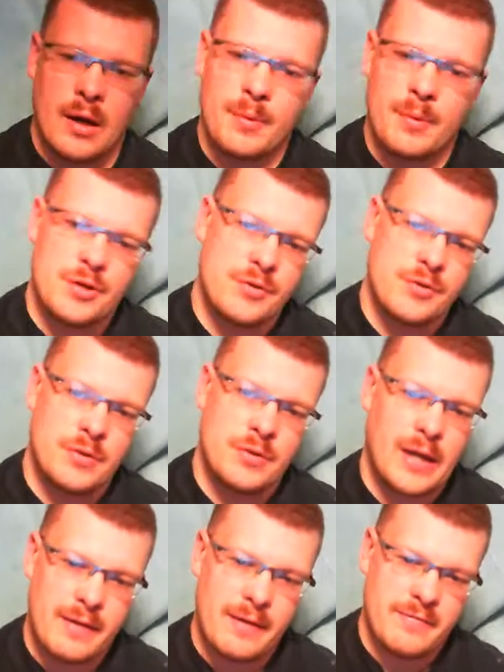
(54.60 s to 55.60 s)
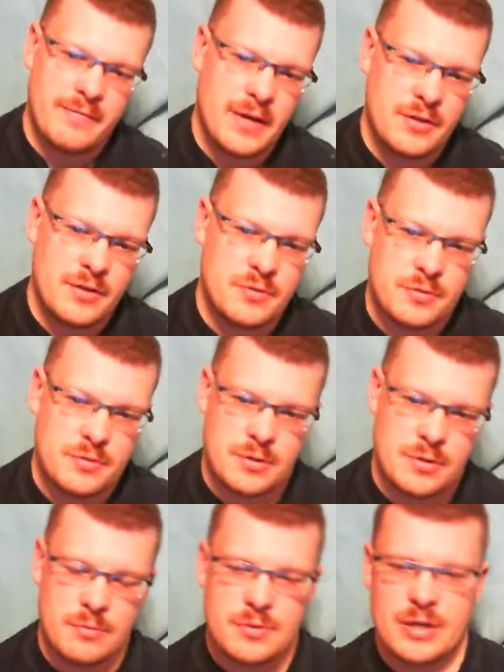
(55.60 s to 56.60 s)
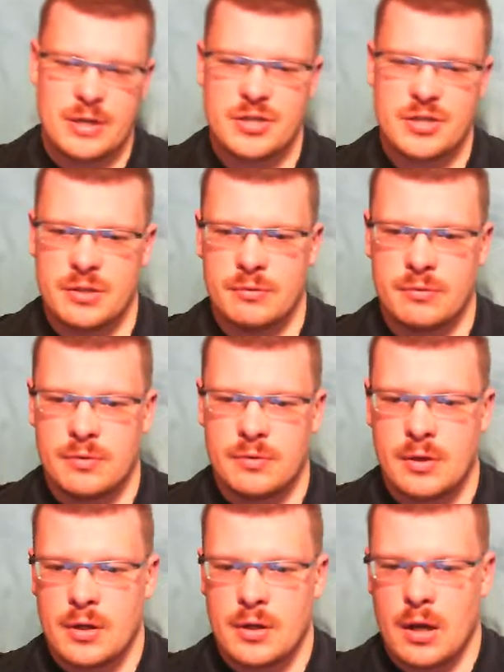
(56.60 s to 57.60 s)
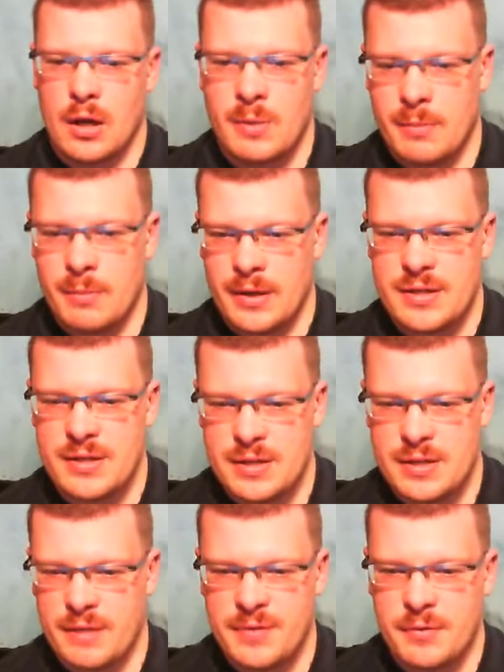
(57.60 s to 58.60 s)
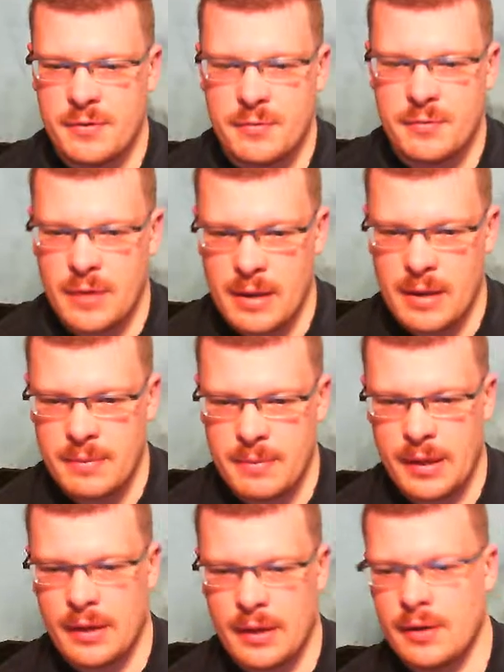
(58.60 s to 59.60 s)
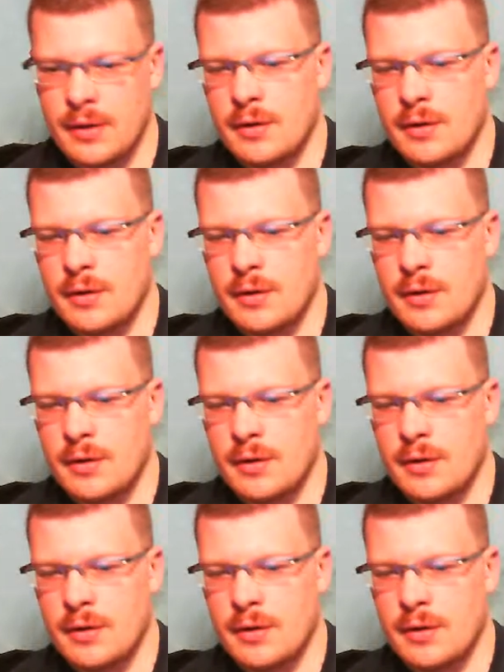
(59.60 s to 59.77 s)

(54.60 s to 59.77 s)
I'm going to do a live feed tune session. It'll be my niece and nephew and me